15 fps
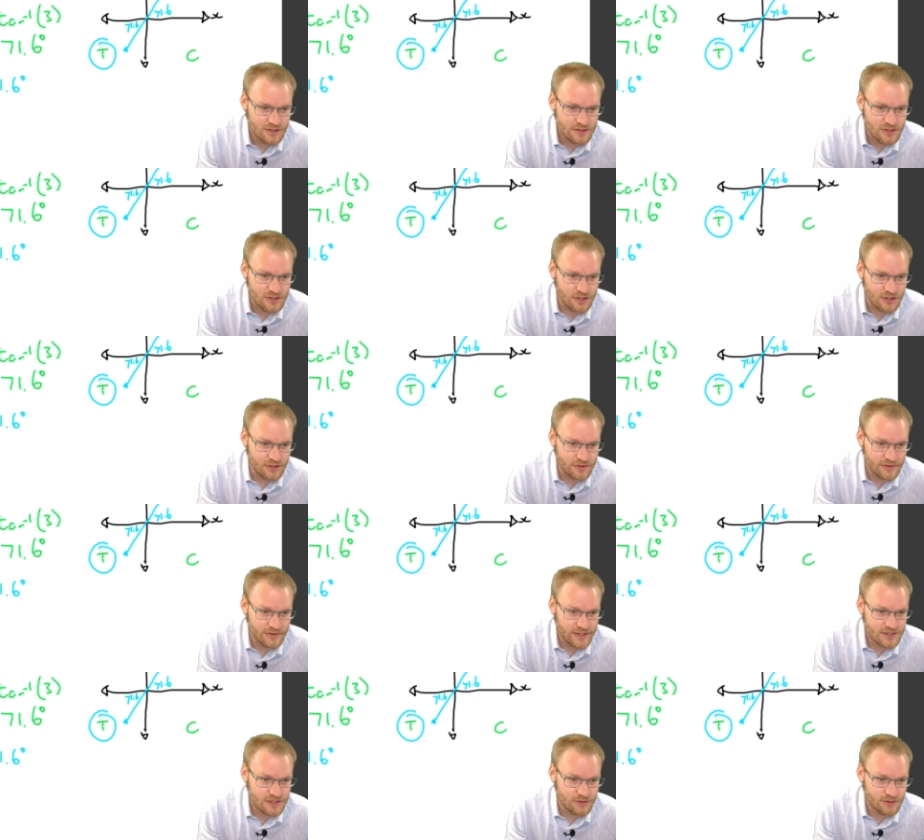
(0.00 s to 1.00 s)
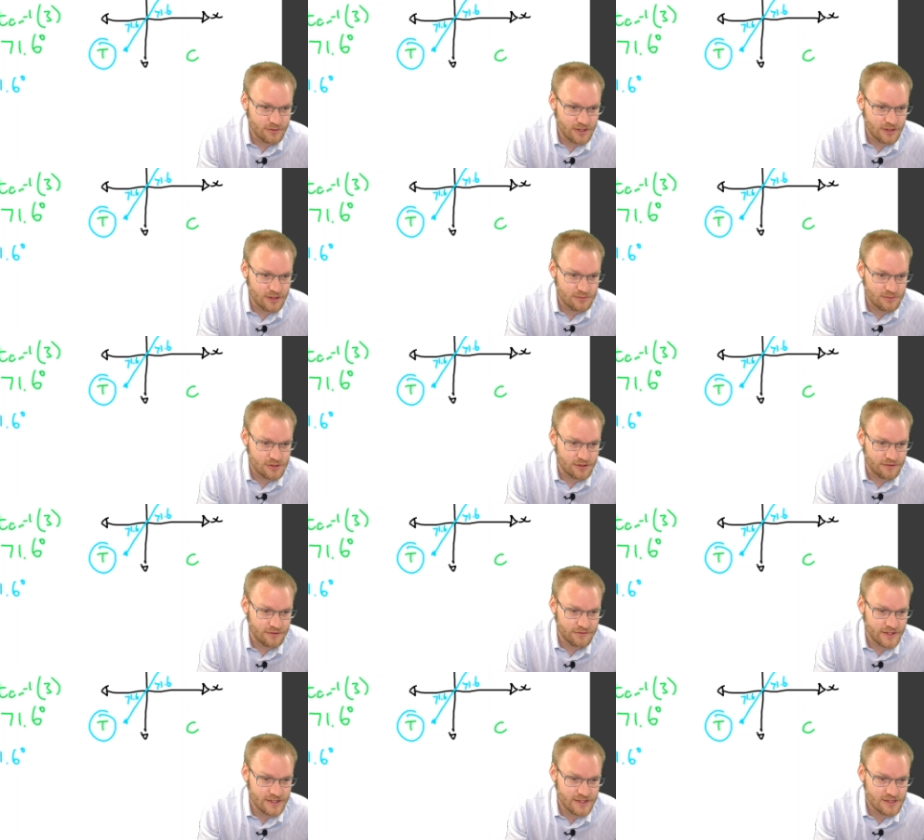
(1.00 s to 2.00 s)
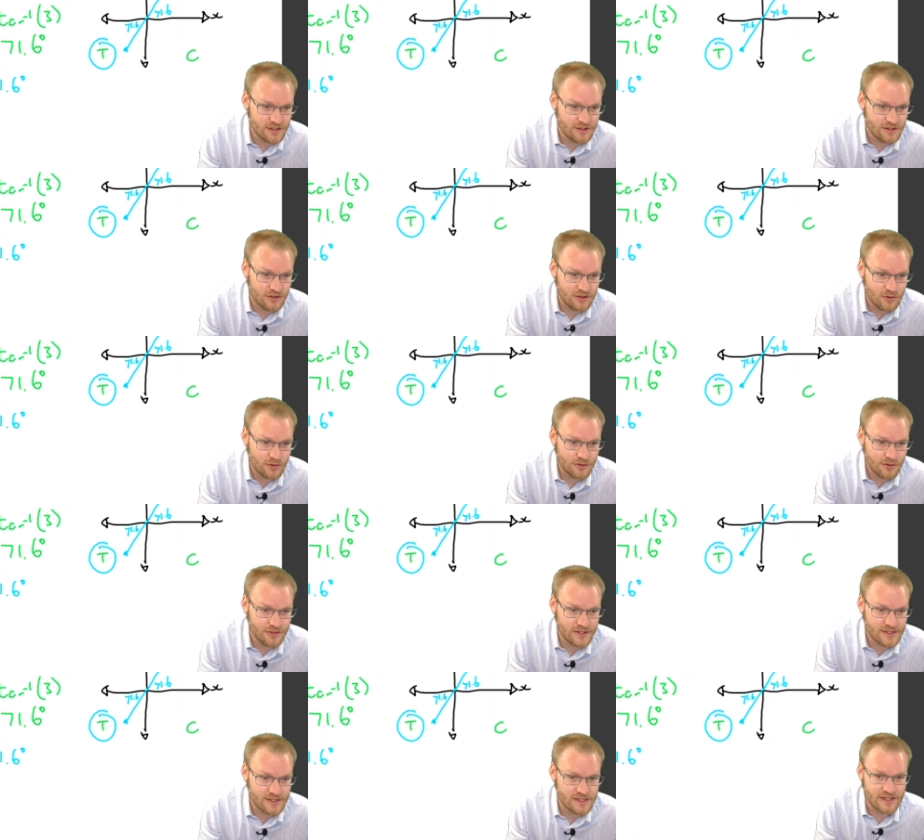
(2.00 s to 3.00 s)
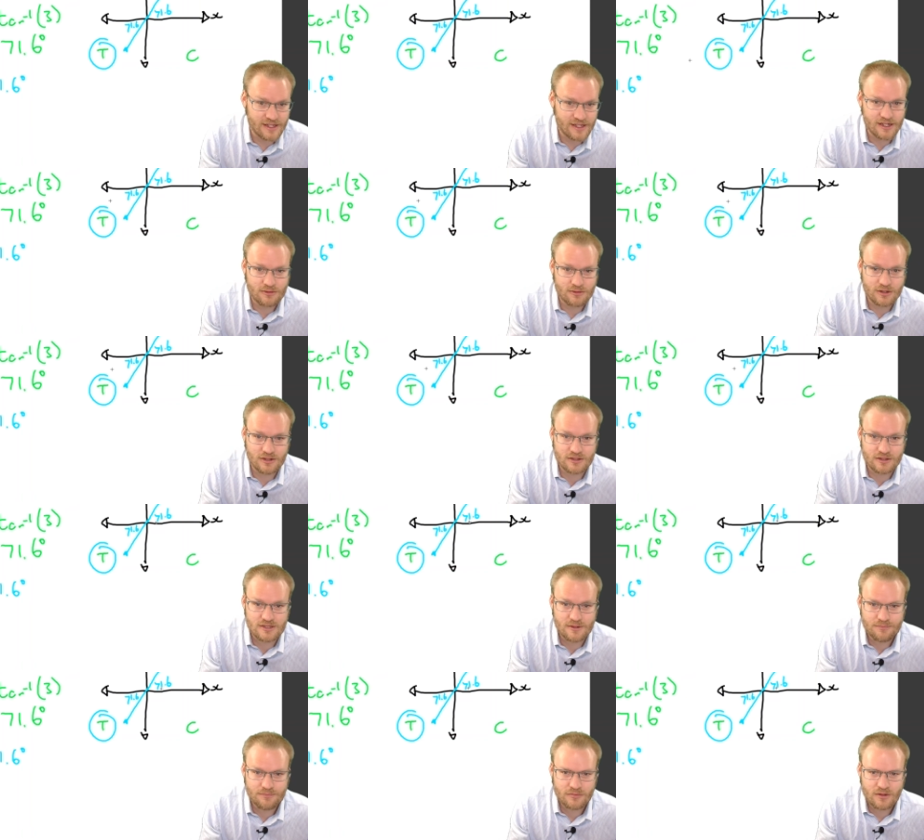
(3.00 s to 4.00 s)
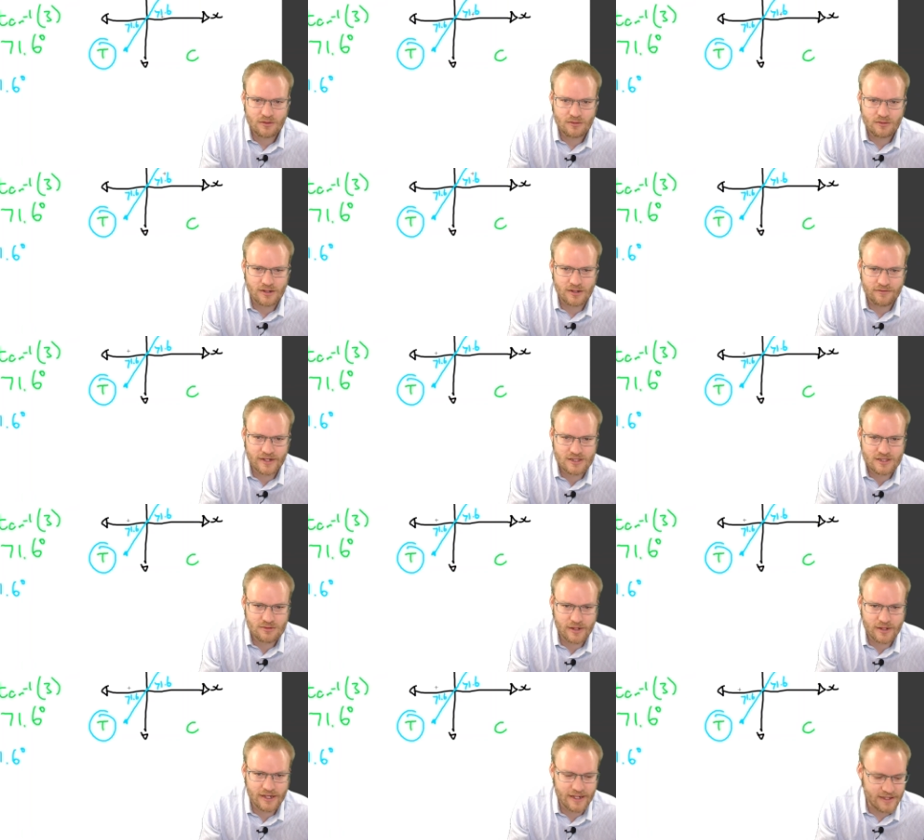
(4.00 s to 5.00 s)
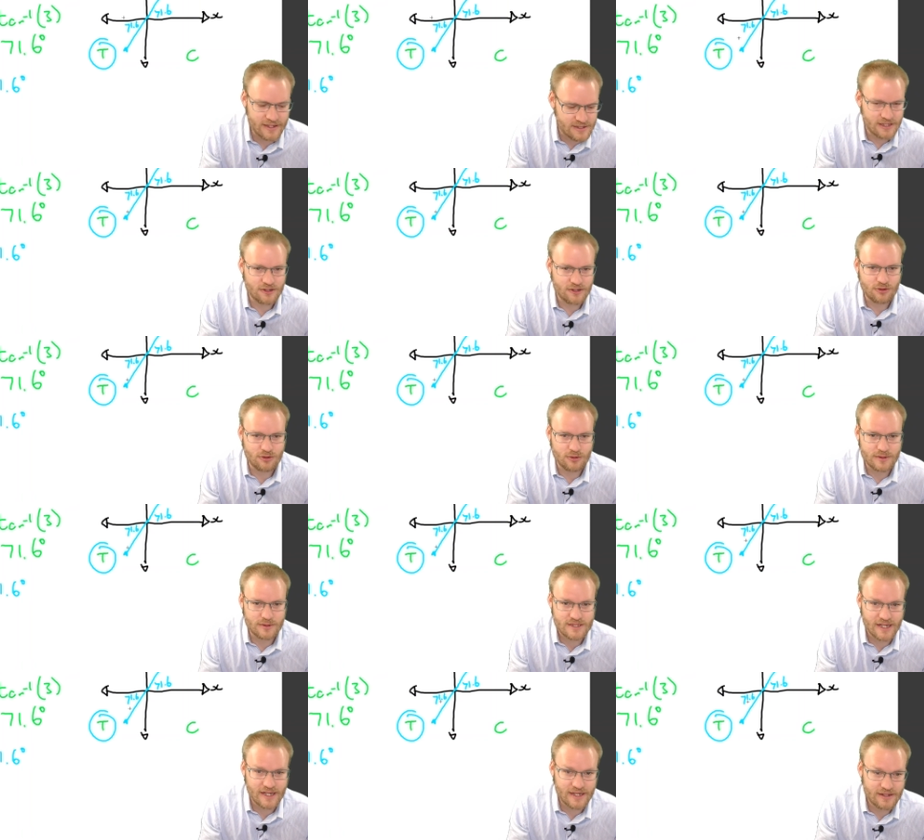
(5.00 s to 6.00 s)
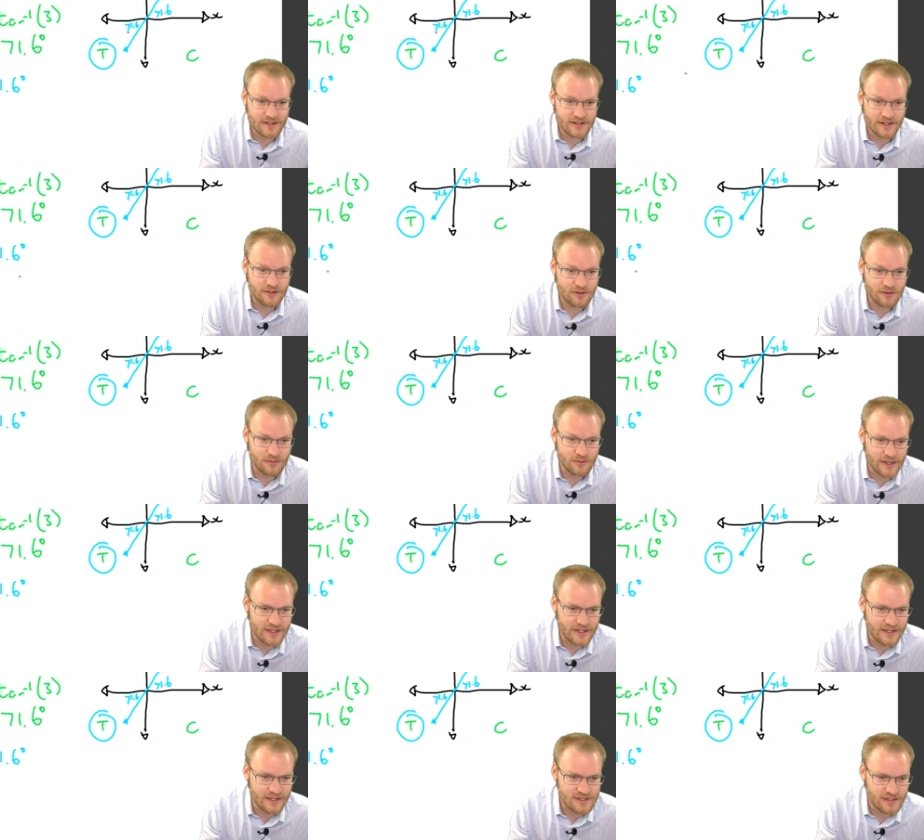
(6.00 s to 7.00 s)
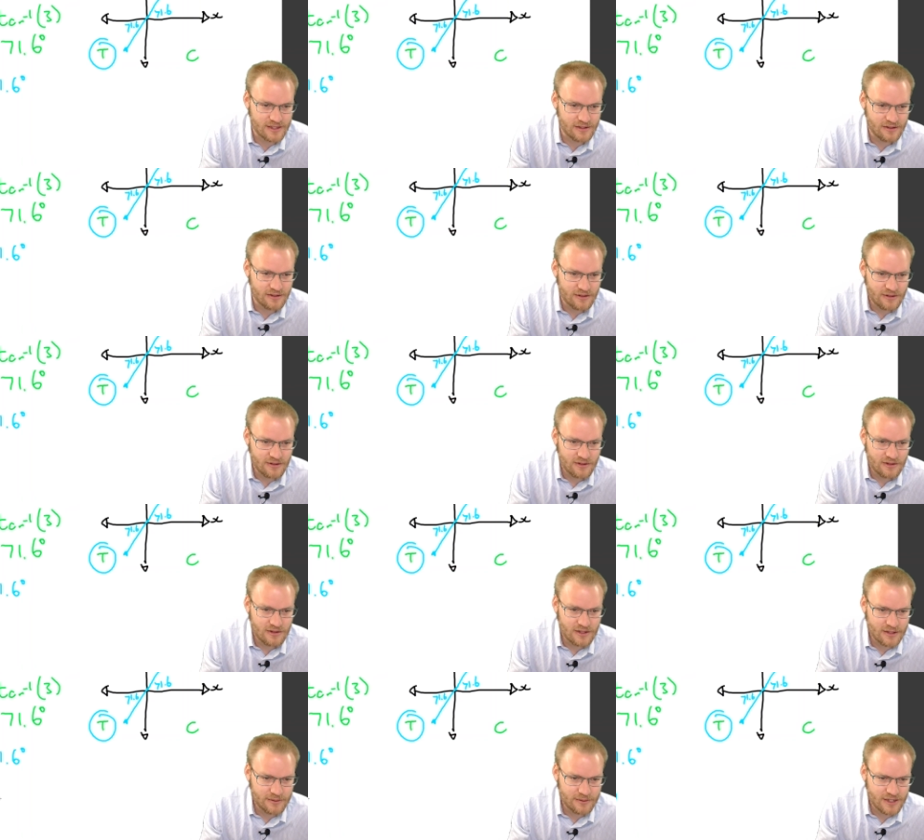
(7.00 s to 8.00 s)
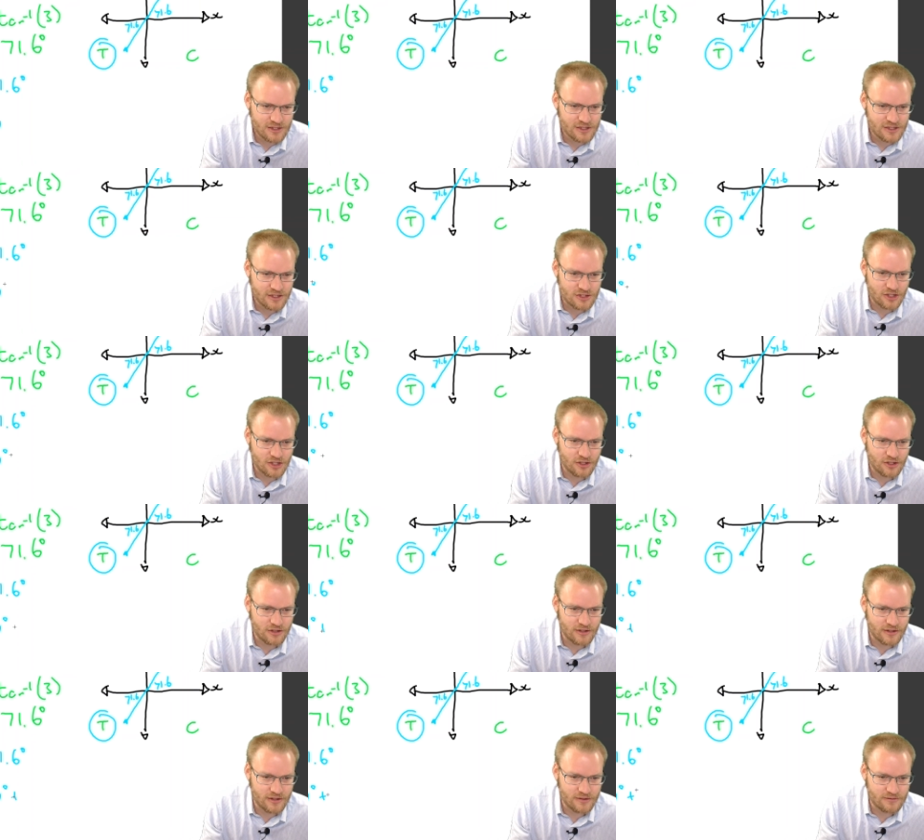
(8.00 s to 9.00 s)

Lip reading: So that's the one option of theta, or theta equals, well, if that's 180, we must add another 180. Let me actually show.